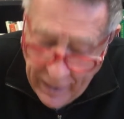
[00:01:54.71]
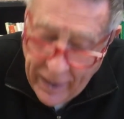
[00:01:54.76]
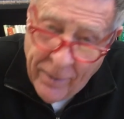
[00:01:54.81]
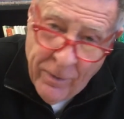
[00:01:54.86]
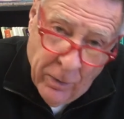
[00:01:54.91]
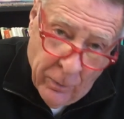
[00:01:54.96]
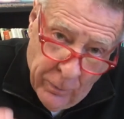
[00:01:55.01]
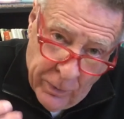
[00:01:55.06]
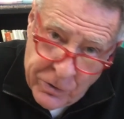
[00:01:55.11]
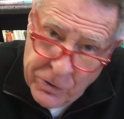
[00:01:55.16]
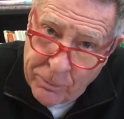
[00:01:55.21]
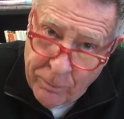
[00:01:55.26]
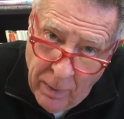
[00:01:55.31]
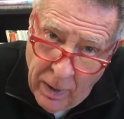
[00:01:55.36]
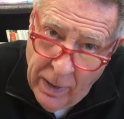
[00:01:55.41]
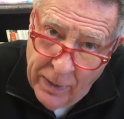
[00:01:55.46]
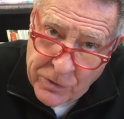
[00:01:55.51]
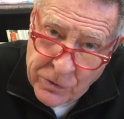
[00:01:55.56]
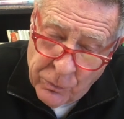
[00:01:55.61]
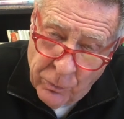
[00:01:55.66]
and their
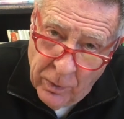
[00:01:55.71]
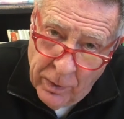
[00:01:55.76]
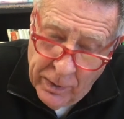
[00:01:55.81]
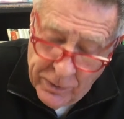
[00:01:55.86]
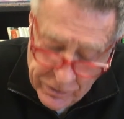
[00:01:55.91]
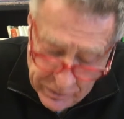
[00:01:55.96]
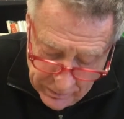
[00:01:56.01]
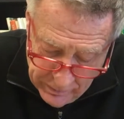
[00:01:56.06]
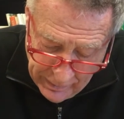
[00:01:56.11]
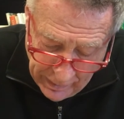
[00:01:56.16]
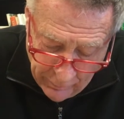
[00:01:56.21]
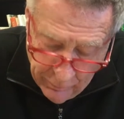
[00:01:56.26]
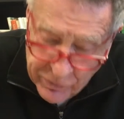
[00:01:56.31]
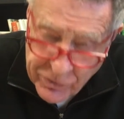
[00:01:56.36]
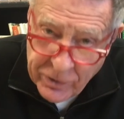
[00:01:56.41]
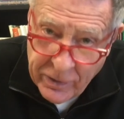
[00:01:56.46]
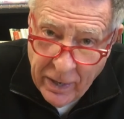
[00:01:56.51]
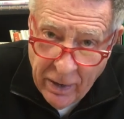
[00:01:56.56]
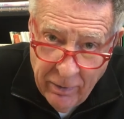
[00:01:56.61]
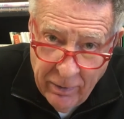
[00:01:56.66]
response was they were
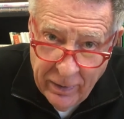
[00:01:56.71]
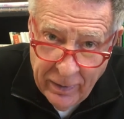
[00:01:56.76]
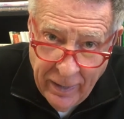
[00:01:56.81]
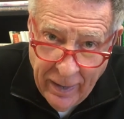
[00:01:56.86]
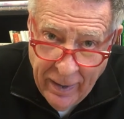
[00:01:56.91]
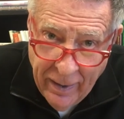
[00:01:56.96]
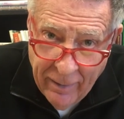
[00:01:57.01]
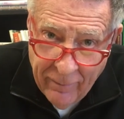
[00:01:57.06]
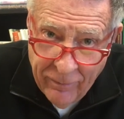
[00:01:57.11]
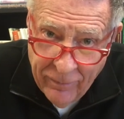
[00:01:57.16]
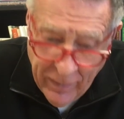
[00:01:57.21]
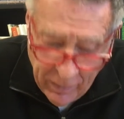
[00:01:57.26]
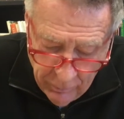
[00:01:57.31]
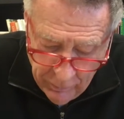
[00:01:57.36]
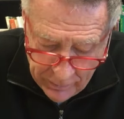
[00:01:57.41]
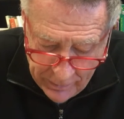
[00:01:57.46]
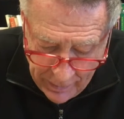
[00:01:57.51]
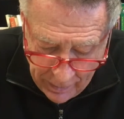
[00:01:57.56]
scared to death. They were